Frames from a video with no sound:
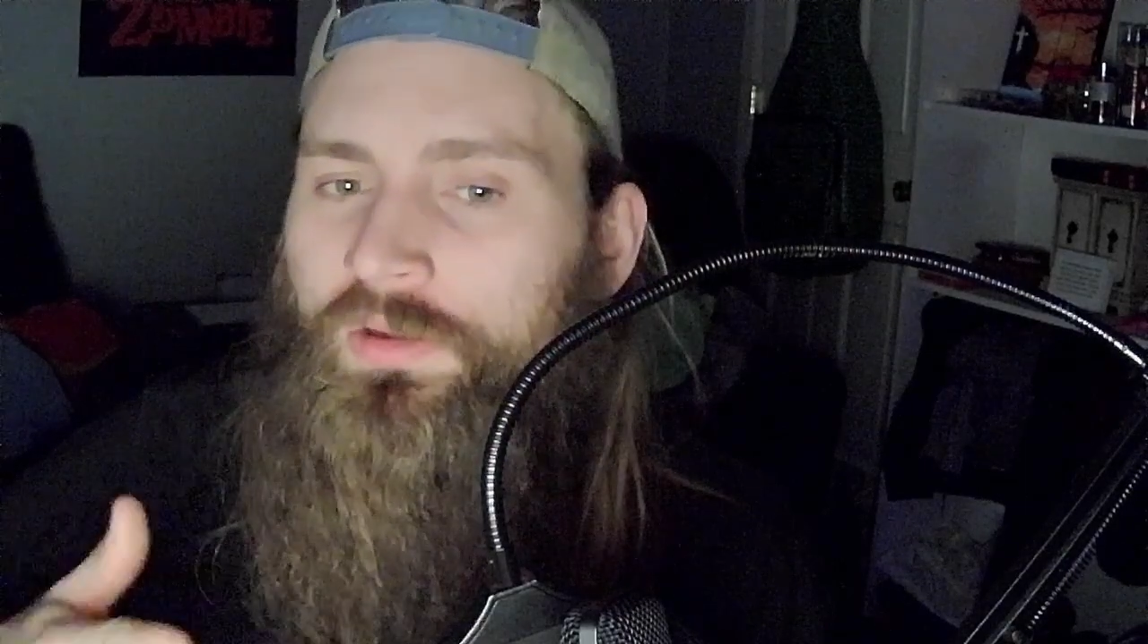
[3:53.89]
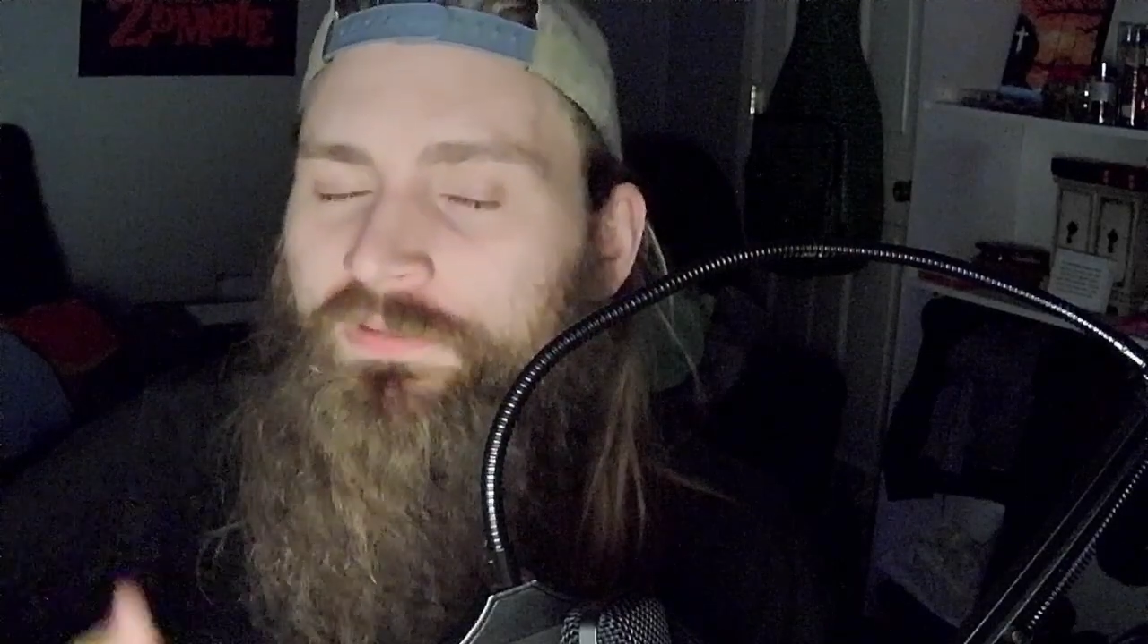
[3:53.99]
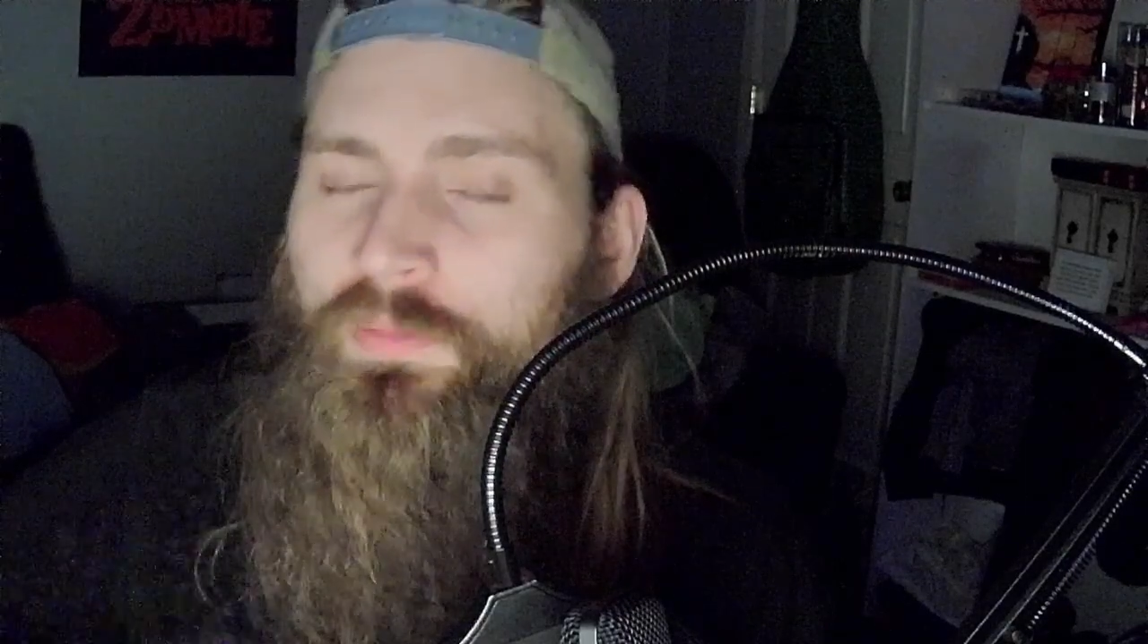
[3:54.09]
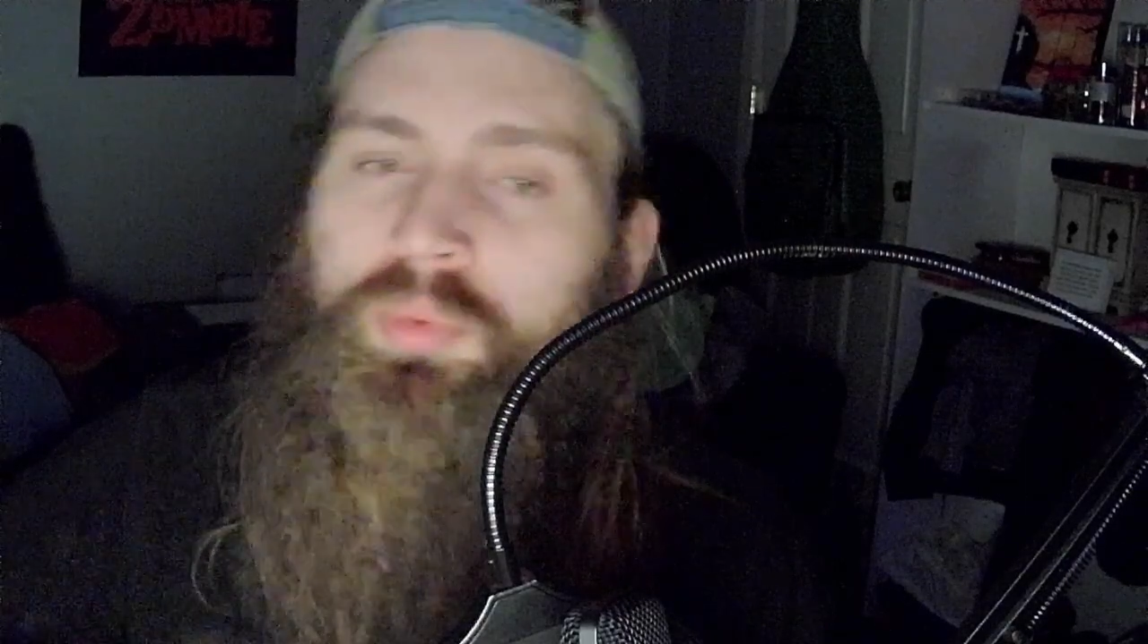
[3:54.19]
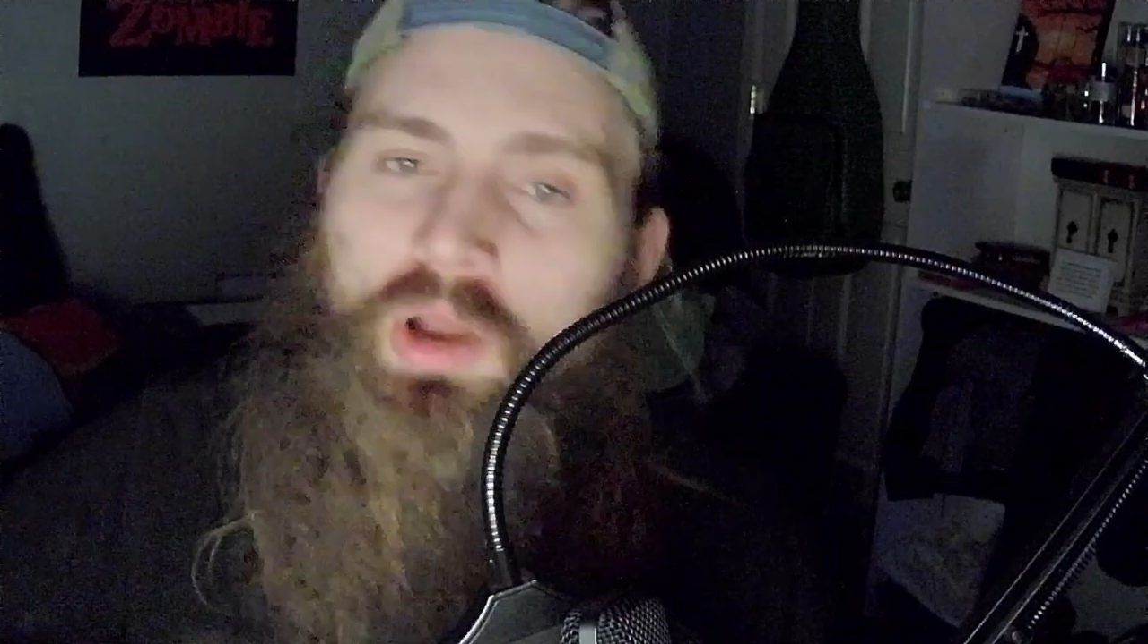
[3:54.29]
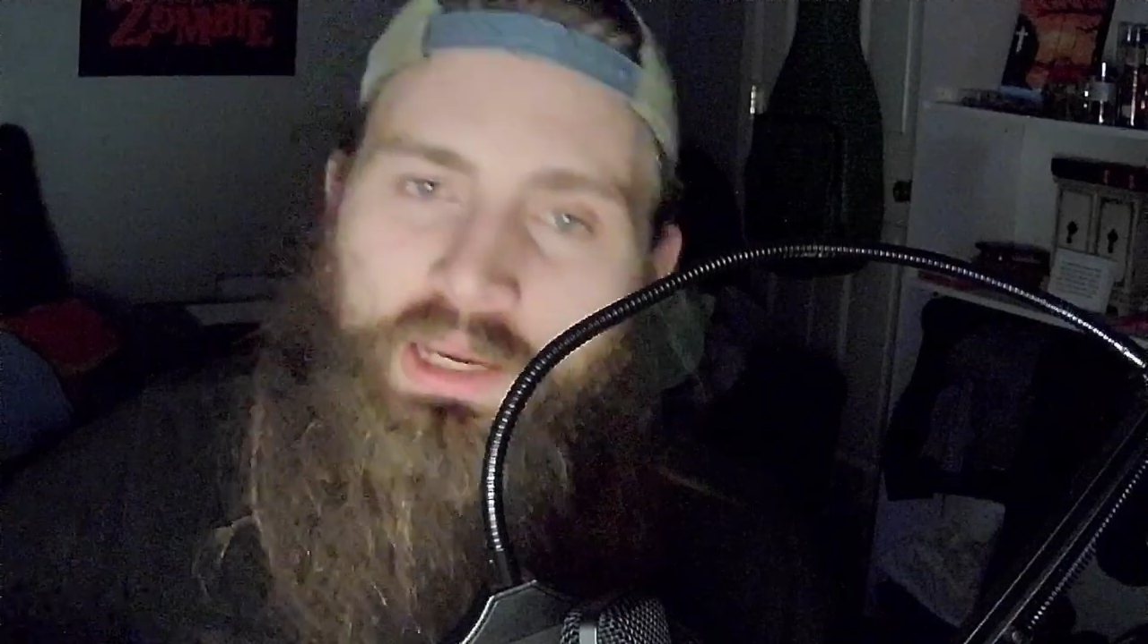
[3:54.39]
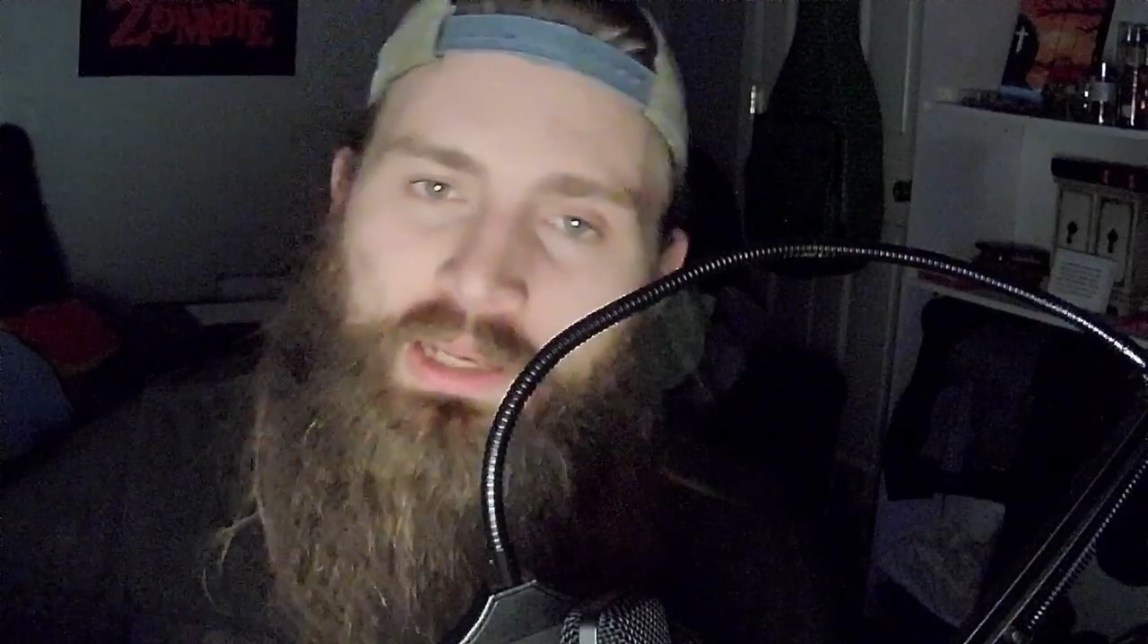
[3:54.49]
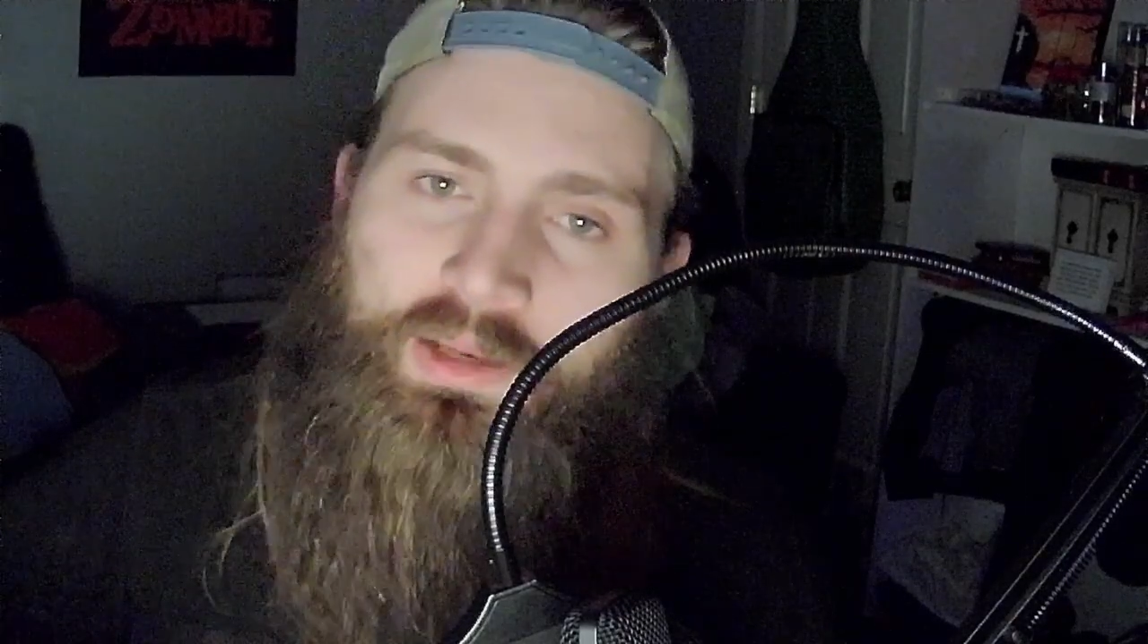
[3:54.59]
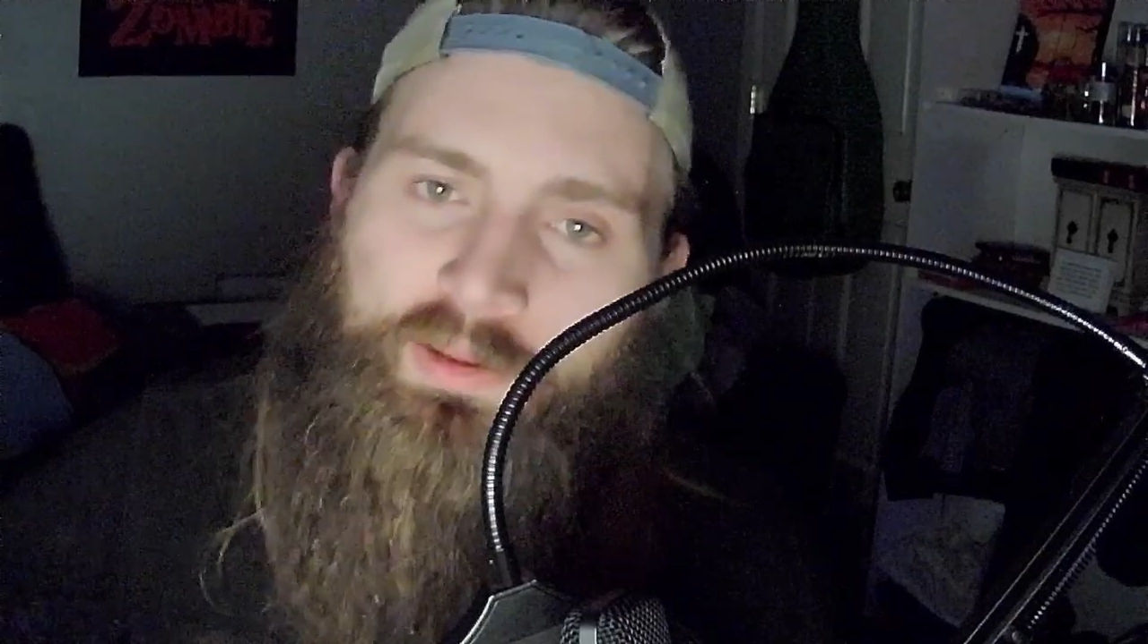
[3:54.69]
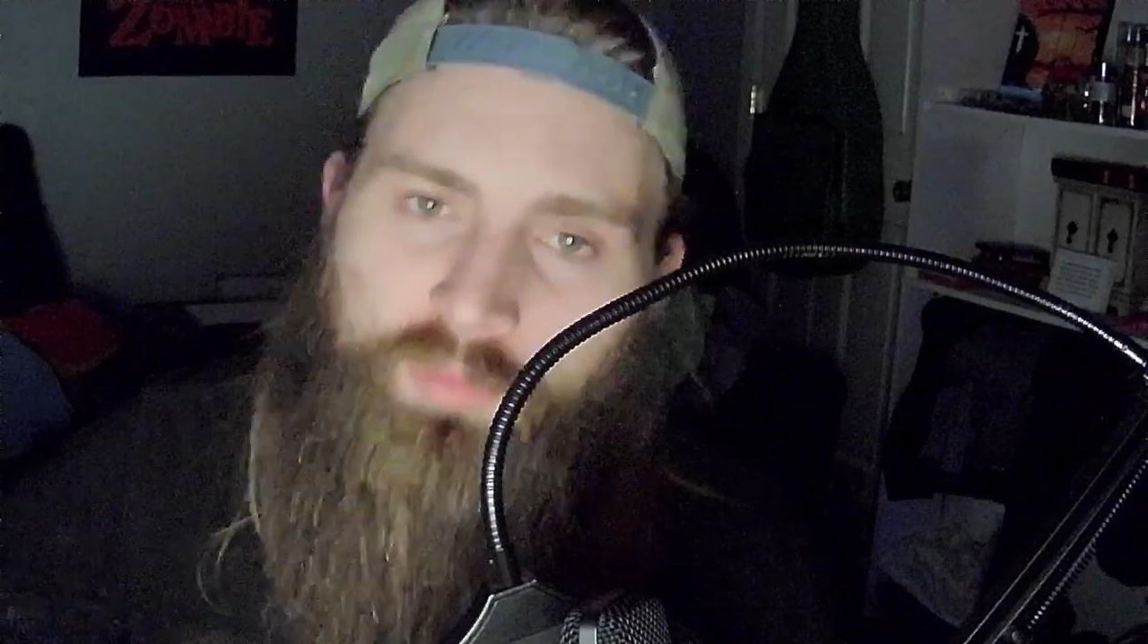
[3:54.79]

for Brandon